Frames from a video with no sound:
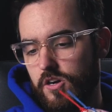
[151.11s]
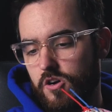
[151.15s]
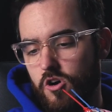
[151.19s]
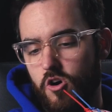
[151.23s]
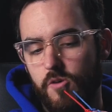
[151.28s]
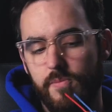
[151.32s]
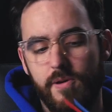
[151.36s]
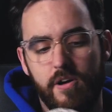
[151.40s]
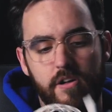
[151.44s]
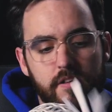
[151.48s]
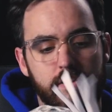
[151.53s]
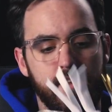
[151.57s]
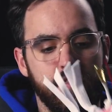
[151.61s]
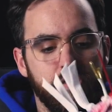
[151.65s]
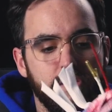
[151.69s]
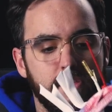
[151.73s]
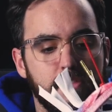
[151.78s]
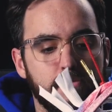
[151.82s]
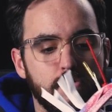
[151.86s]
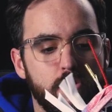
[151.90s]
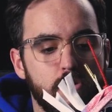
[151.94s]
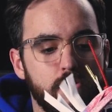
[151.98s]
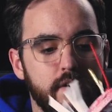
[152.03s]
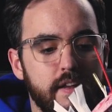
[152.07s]
cobalt in the
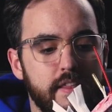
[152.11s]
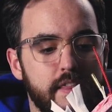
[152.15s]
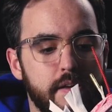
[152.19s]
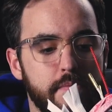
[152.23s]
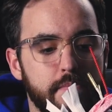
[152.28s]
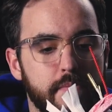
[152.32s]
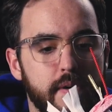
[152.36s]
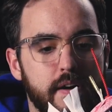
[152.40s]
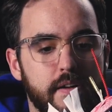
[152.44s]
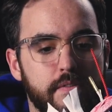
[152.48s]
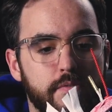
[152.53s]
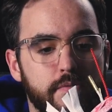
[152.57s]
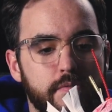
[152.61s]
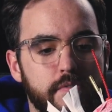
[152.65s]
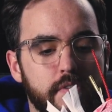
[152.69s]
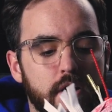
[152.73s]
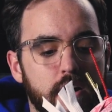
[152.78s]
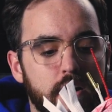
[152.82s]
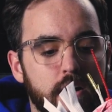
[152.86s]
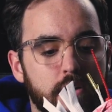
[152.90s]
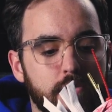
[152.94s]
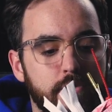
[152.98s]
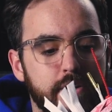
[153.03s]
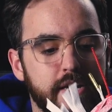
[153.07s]
throat, and then but
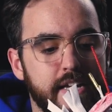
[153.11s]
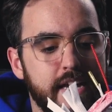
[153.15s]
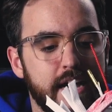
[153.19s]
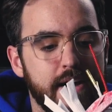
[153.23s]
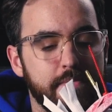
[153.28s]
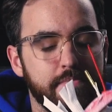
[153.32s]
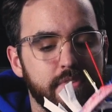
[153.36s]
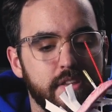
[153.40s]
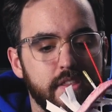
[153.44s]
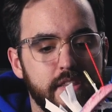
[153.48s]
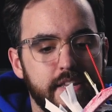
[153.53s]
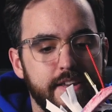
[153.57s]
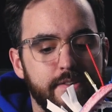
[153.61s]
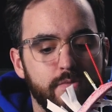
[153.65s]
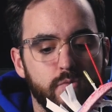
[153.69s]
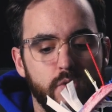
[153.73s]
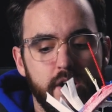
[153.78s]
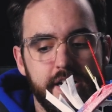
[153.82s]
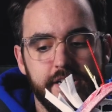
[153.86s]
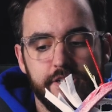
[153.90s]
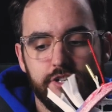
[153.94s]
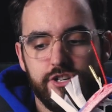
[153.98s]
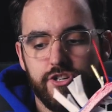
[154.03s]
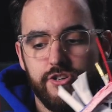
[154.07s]
uh, we kept the
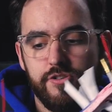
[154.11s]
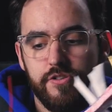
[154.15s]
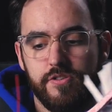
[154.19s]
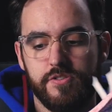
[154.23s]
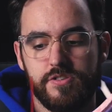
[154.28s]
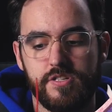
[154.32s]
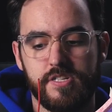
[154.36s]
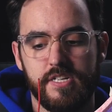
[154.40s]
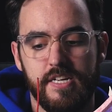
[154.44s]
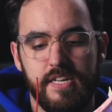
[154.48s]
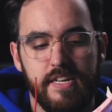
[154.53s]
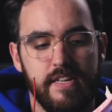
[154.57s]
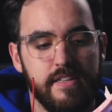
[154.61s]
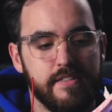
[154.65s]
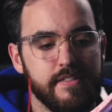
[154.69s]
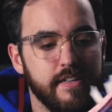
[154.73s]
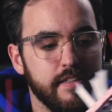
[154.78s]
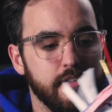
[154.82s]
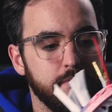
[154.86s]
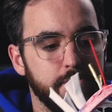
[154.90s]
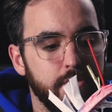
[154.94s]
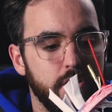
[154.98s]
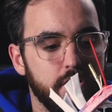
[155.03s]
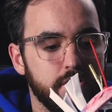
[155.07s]
white shooters. It's
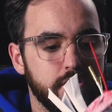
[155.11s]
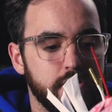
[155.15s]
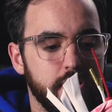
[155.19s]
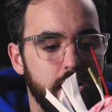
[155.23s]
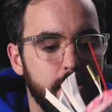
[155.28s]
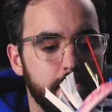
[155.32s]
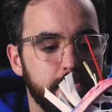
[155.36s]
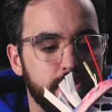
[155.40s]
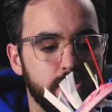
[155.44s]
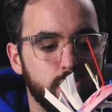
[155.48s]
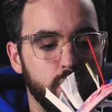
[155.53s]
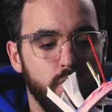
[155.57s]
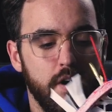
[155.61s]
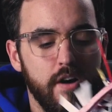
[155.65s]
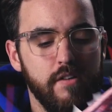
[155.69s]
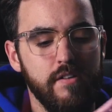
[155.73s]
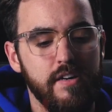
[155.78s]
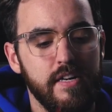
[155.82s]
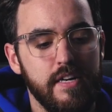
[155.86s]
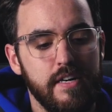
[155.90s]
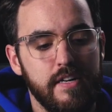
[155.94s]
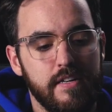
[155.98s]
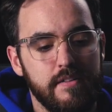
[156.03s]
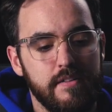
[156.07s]
got the ball stop as well.